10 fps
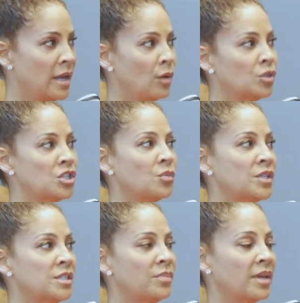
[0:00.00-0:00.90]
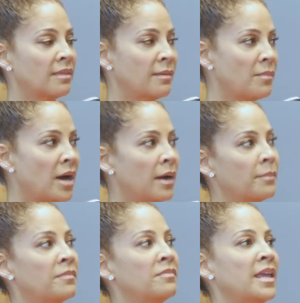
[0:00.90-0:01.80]
Yeah. When she went to pick them
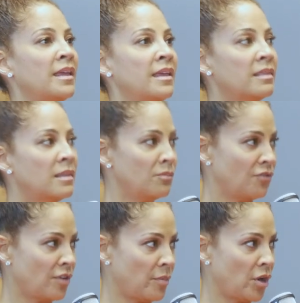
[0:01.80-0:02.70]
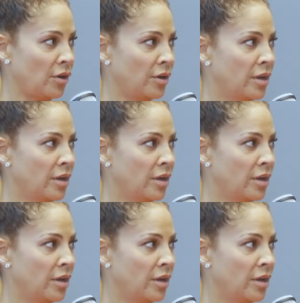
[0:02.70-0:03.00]
up, they hid them from her.